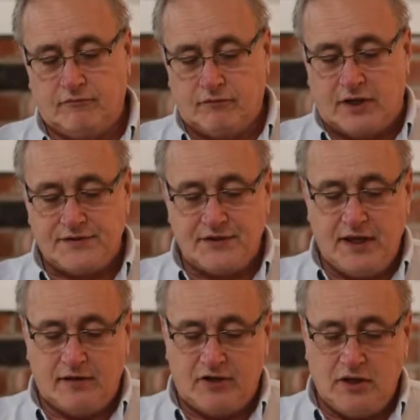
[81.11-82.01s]
nice and
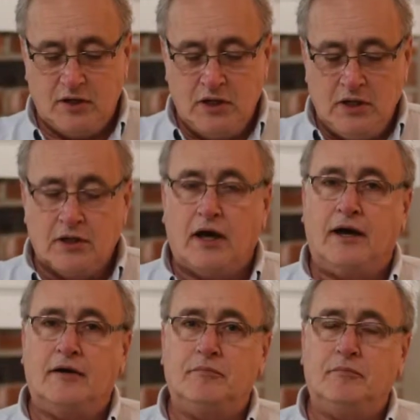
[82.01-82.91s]
heavy.
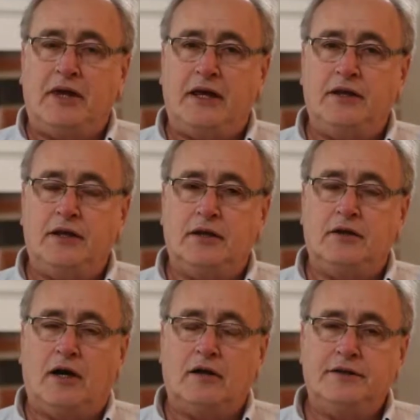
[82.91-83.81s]
Made in
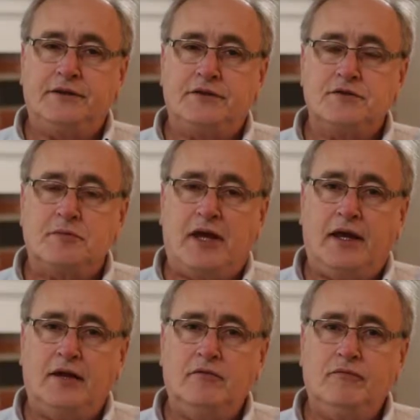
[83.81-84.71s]
Arita,
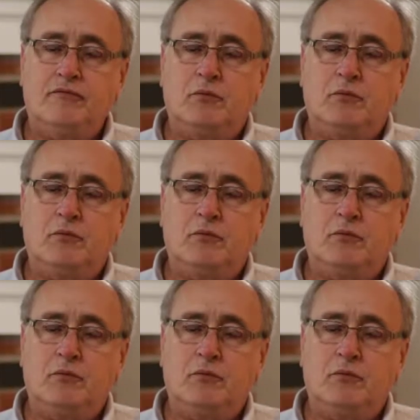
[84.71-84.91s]
Japan,